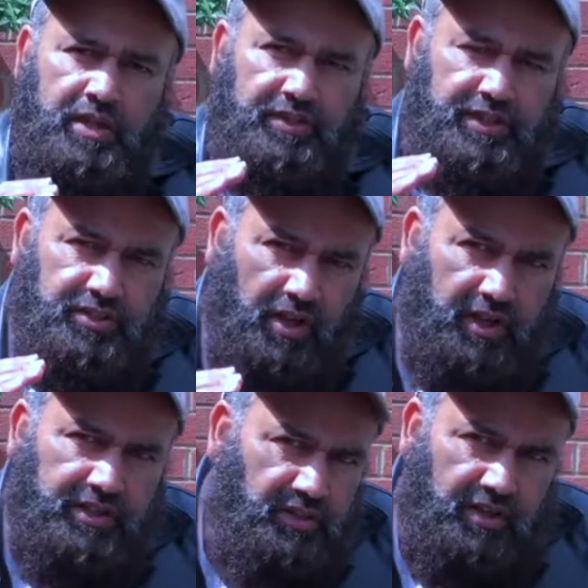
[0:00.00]
These
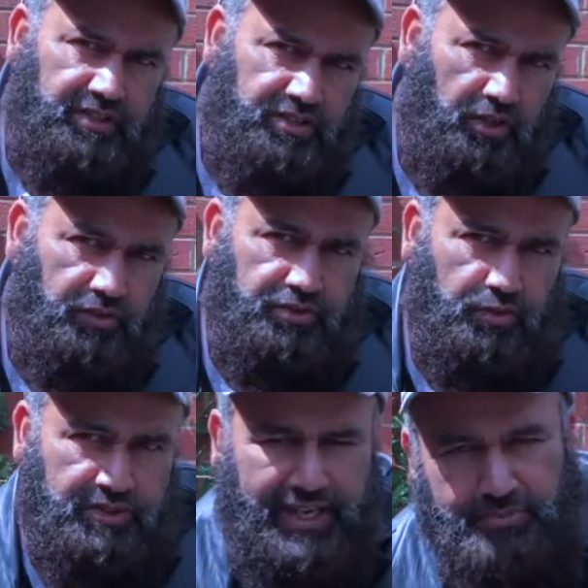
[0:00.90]
iodized salts or
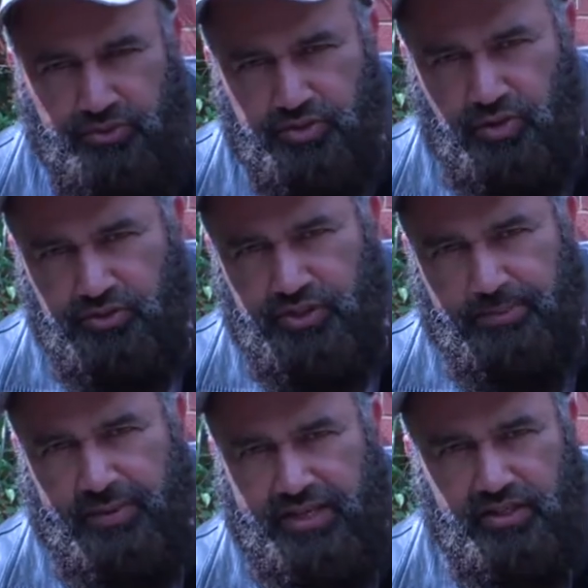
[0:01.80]
table salts are
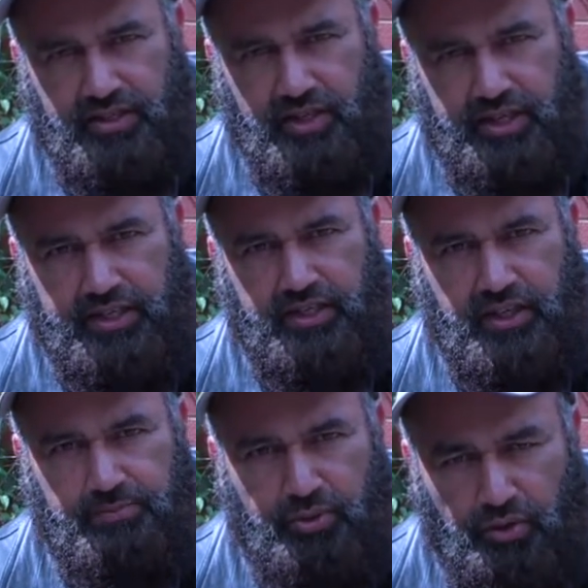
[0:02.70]
made in a
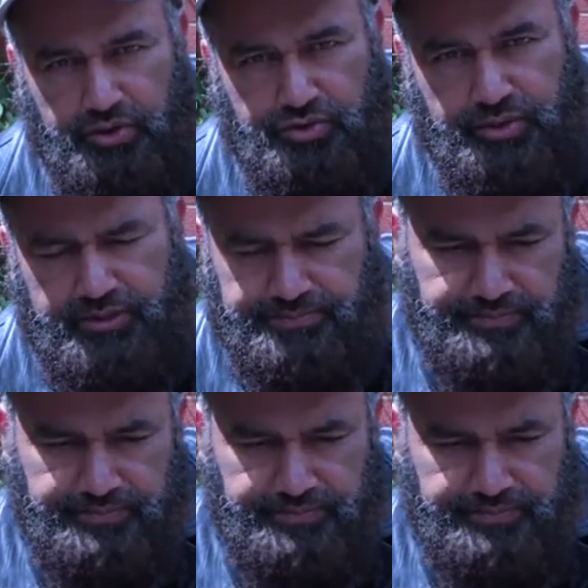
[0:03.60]
laboratory,